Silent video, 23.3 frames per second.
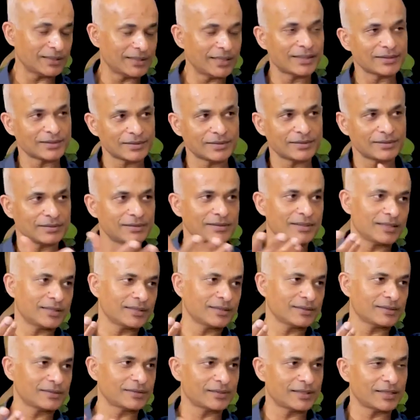that there is
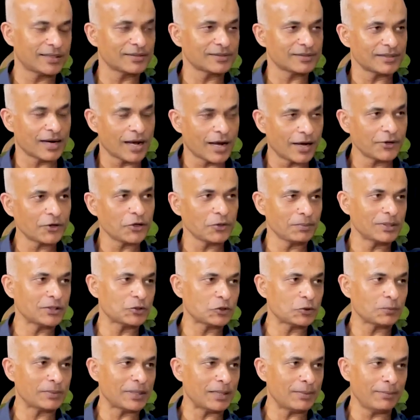an
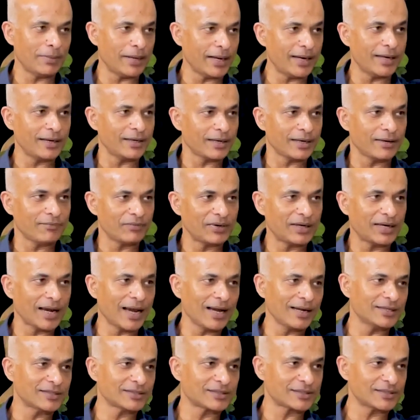argument to be made, and we
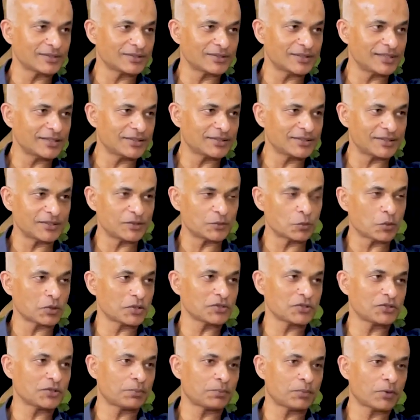can discuss these things.
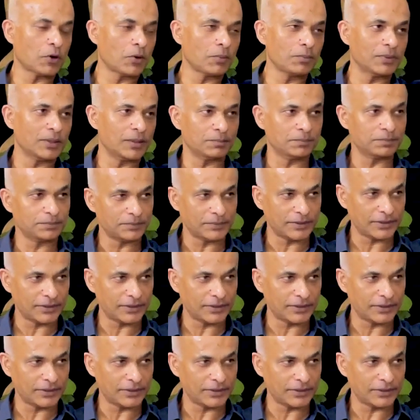What is the problem?